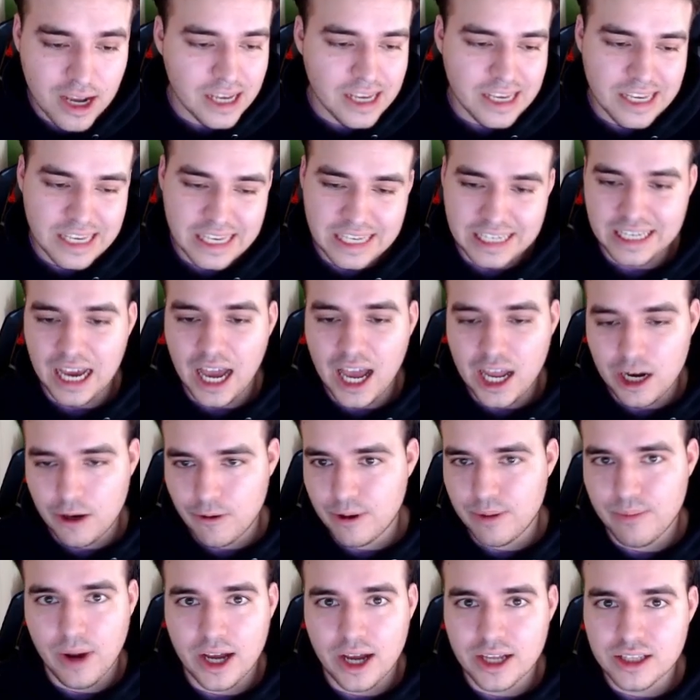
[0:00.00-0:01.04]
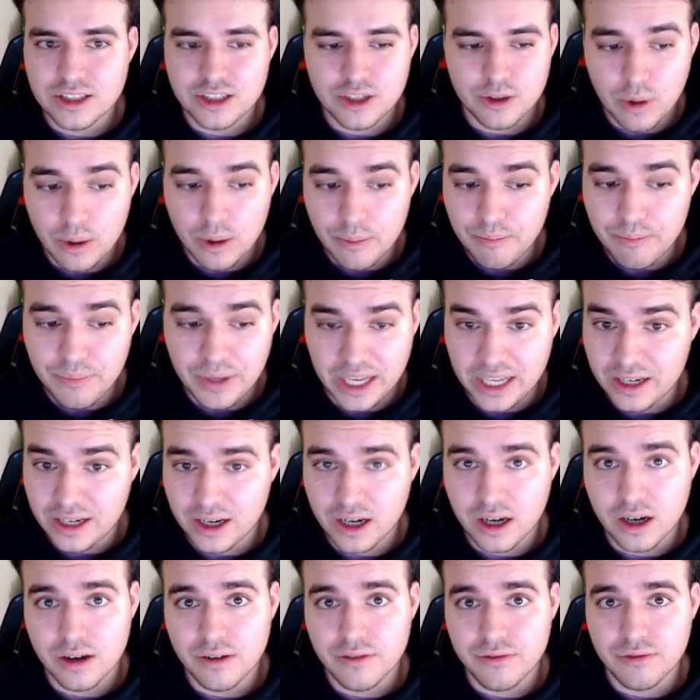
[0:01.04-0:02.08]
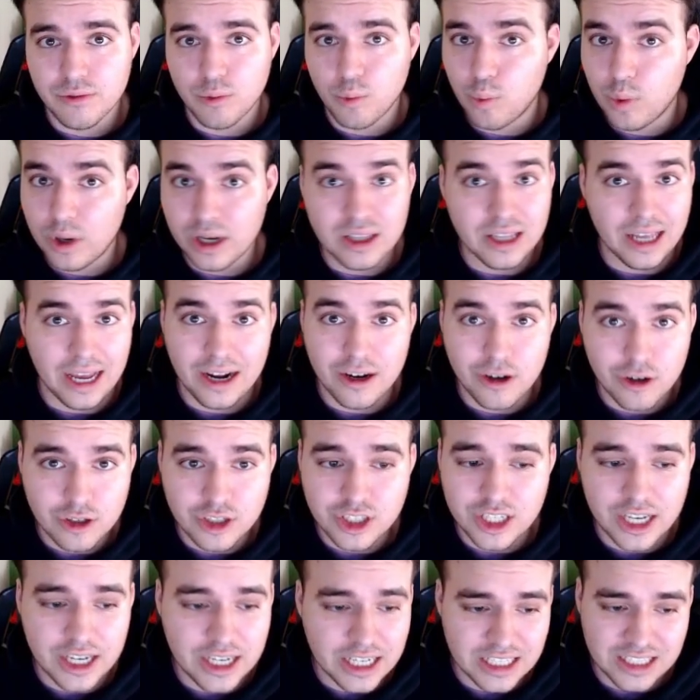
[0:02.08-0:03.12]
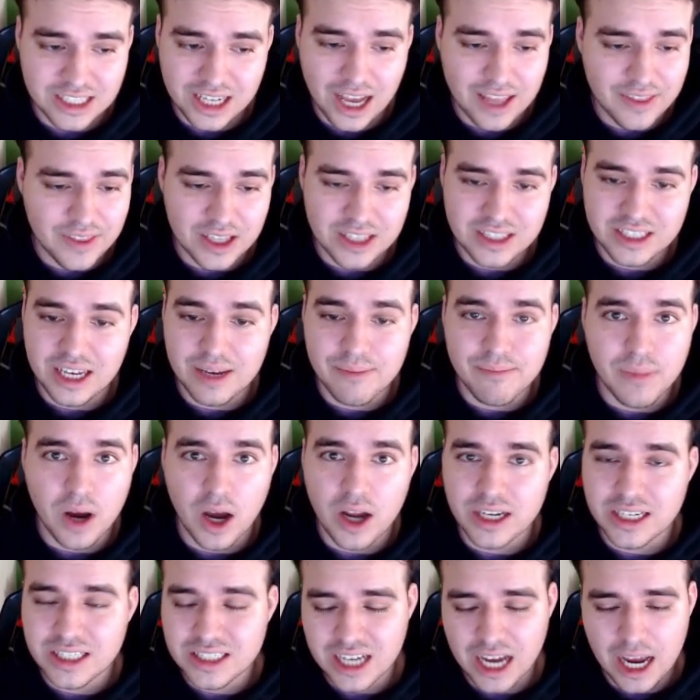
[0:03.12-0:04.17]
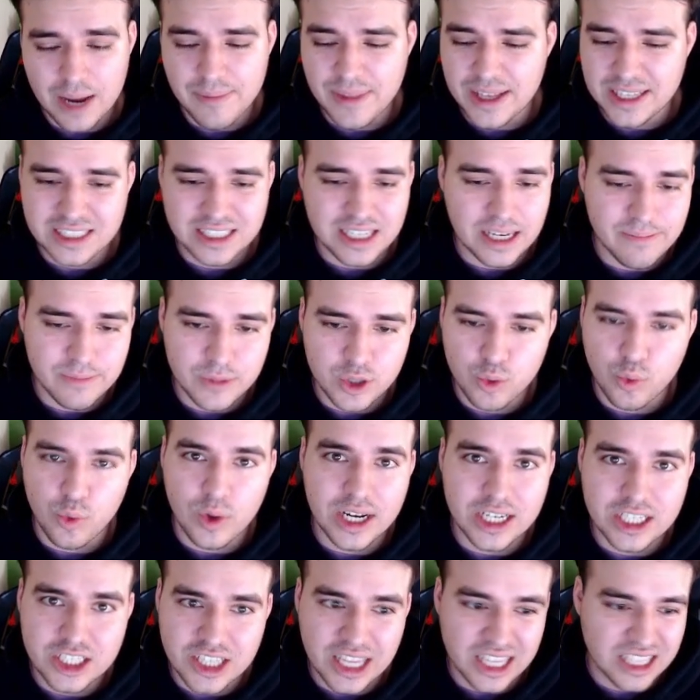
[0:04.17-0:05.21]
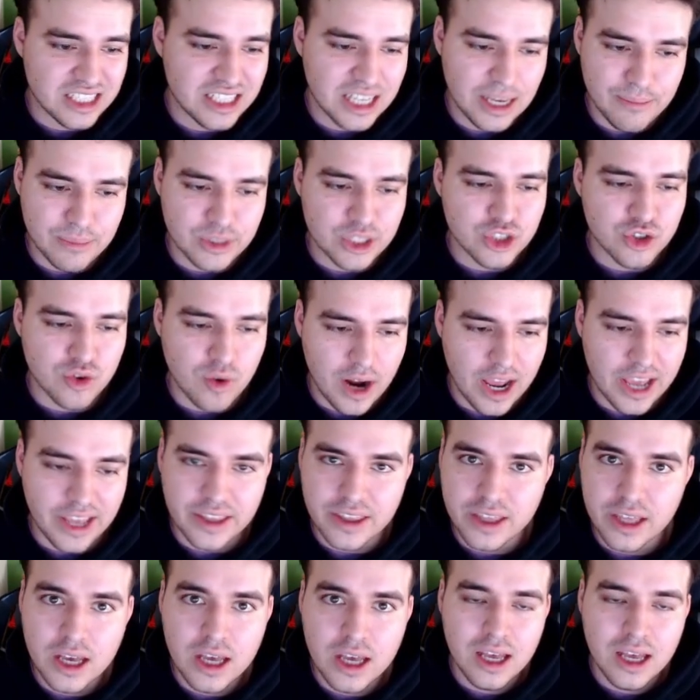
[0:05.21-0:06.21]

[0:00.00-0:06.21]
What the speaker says: He kind of reminds you a bit of Will Anderson. He's got that same body type, that same twitch, that same strength.